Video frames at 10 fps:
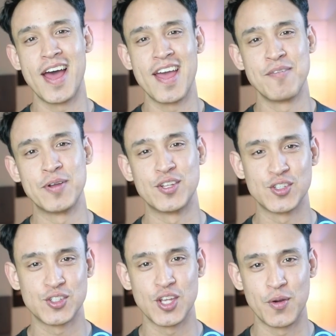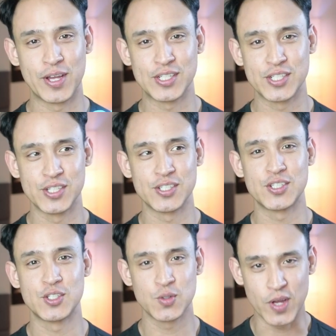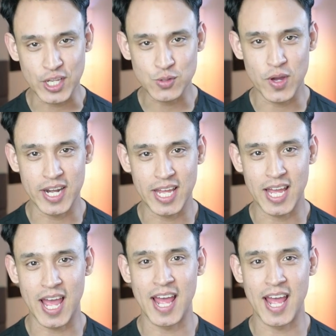I have been sewing since 2020